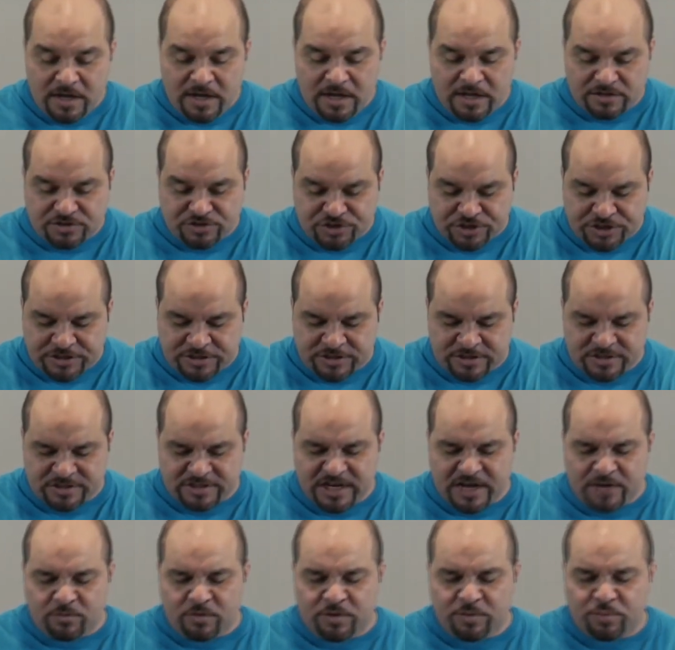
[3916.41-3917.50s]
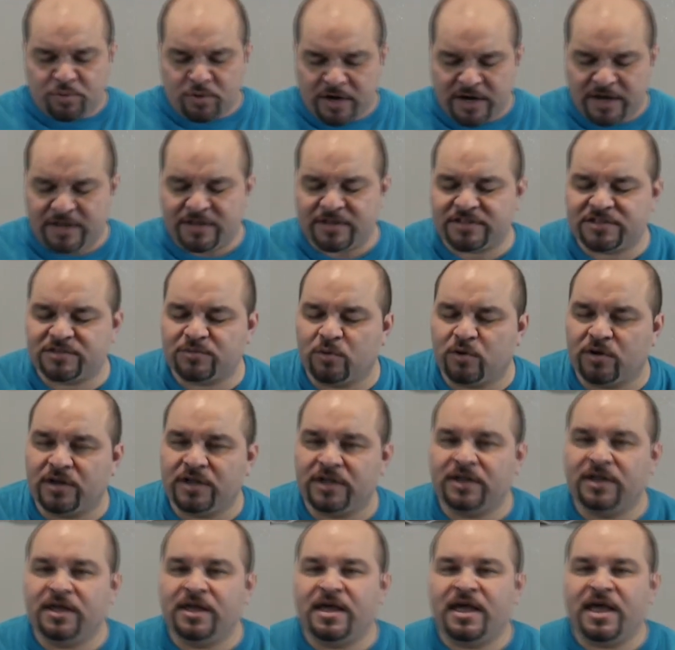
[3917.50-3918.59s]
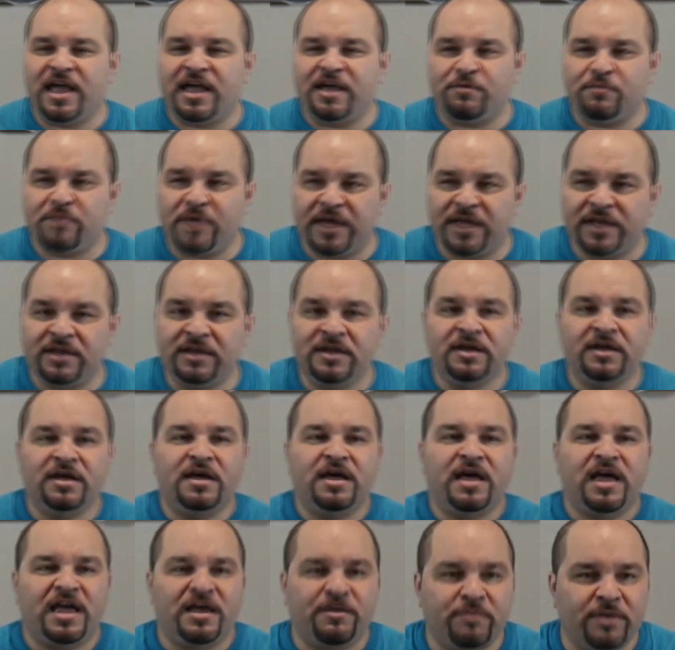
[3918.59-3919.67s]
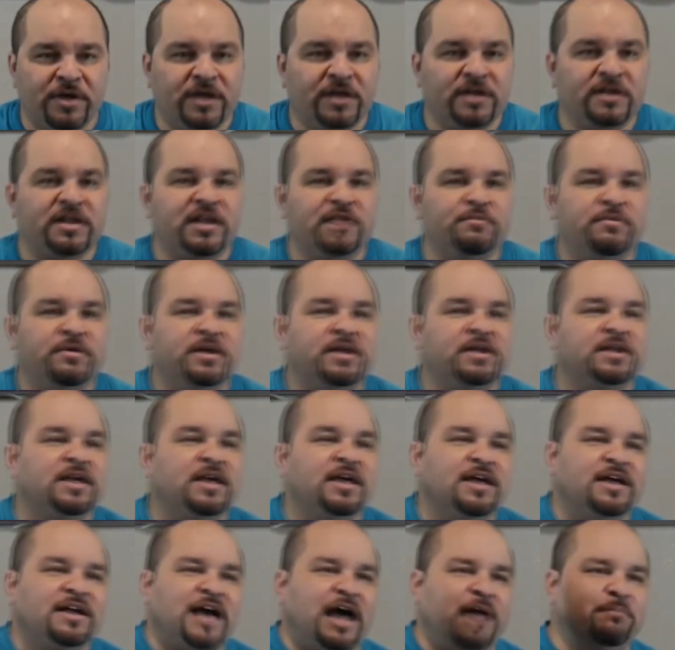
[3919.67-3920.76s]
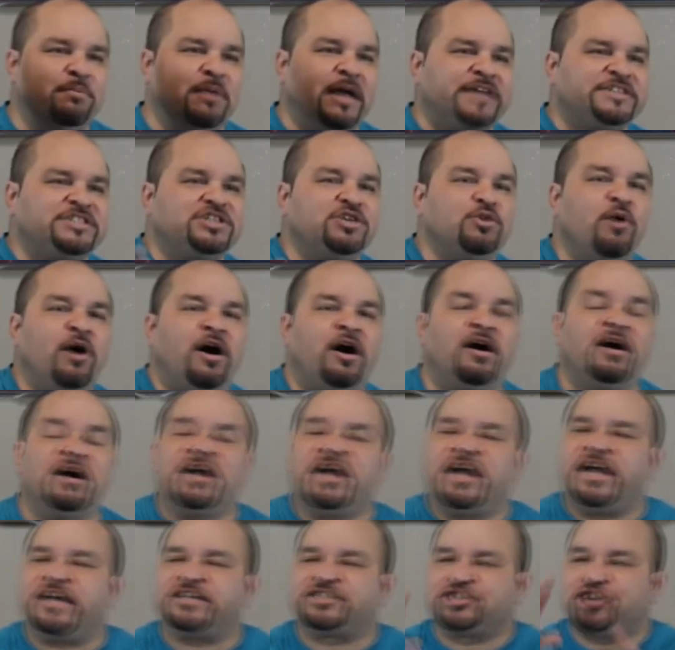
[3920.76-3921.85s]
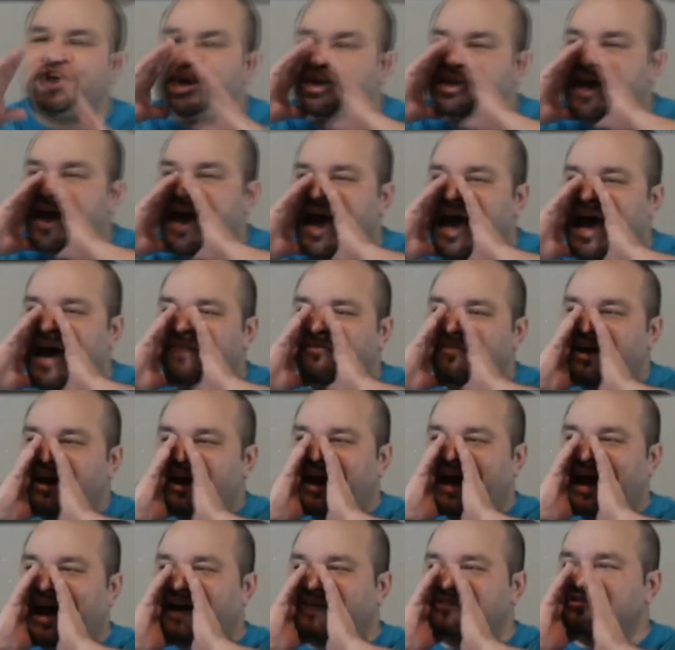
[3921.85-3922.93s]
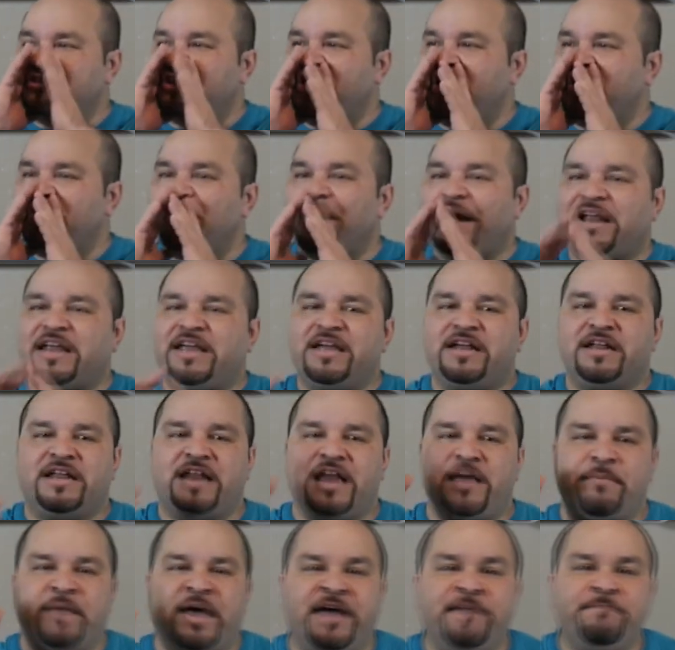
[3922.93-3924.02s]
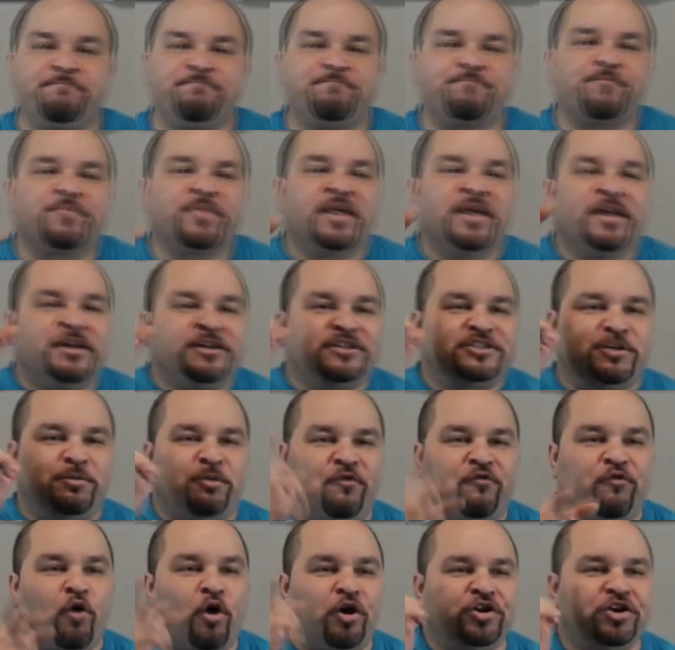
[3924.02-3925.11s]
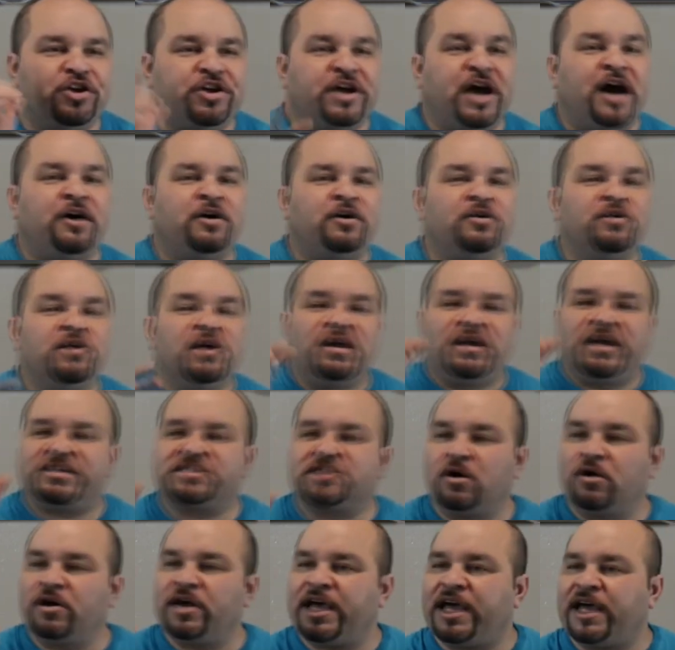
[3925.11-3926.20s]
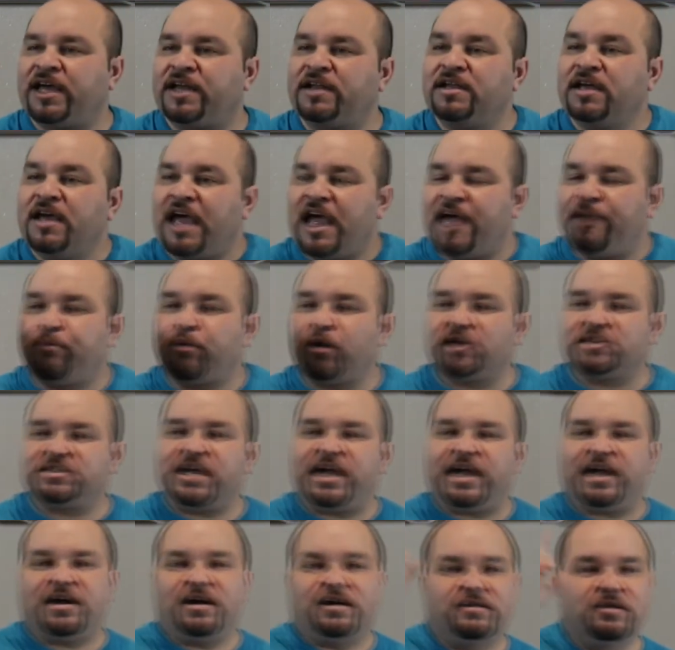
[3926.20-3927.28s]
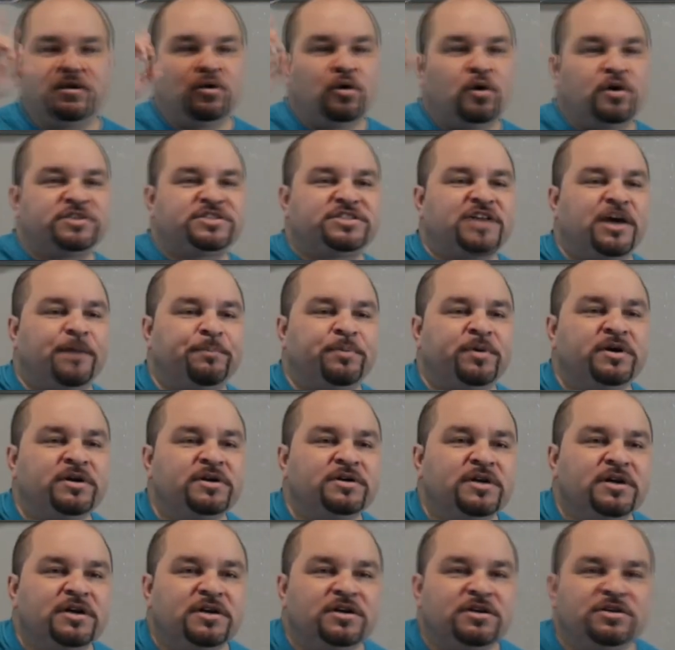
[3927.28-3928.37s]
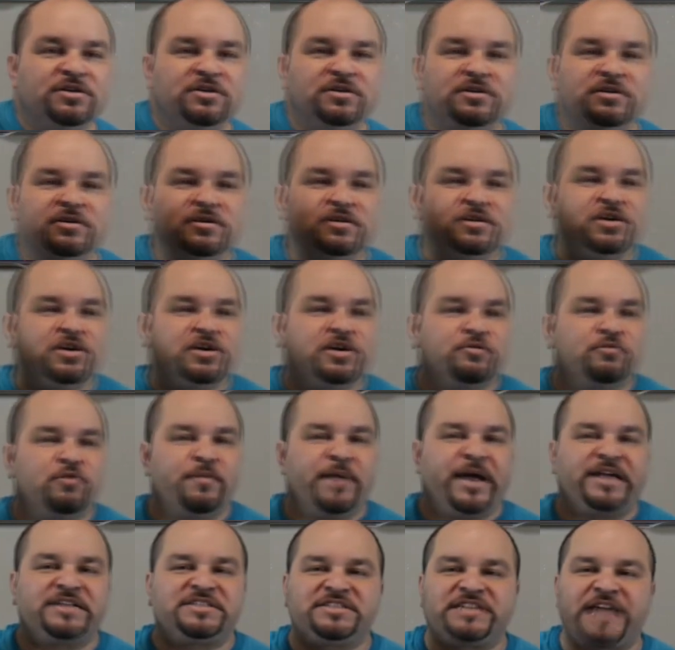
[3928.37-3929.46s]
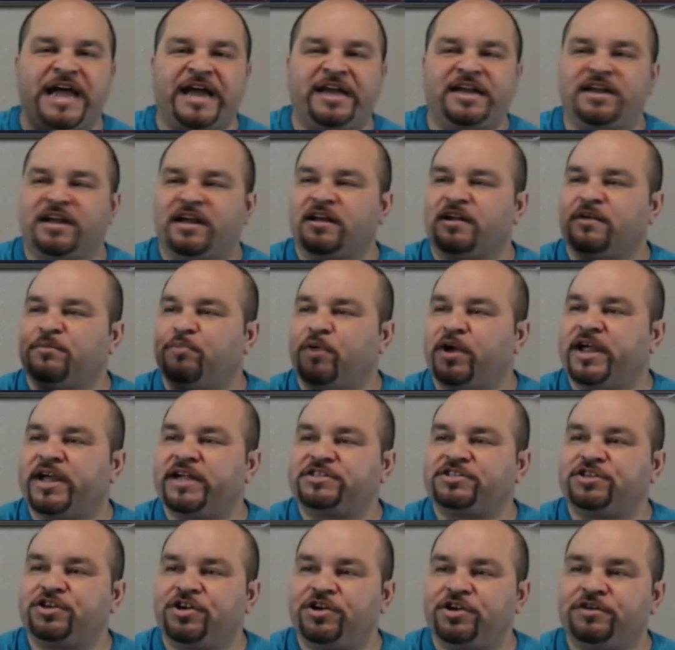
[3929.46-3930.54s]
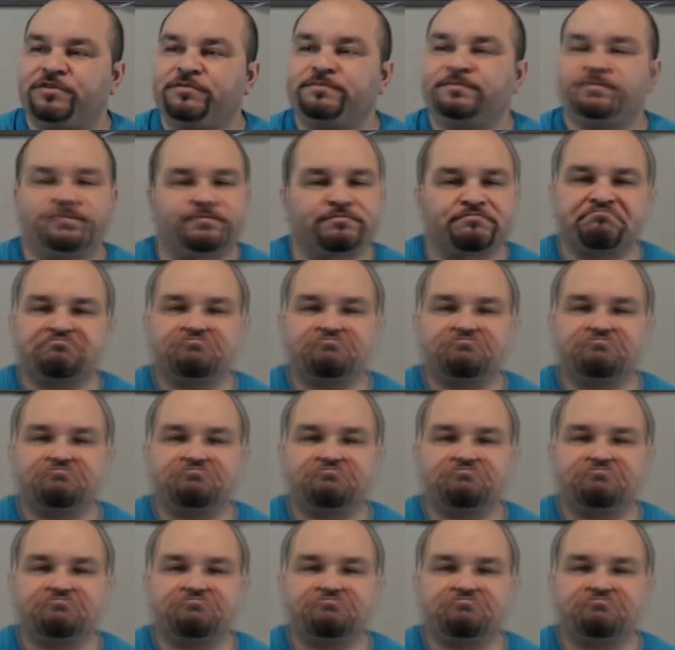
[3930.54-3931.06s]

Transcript: In Jesus' name we pray this morning. Amen. Amen. Amen. God bless you all. It's good to have a house that everybody in it. Amen. So before you go, let's go ahead and partake of the Lord's Supper. You can remain standing. They're going to bring it to you.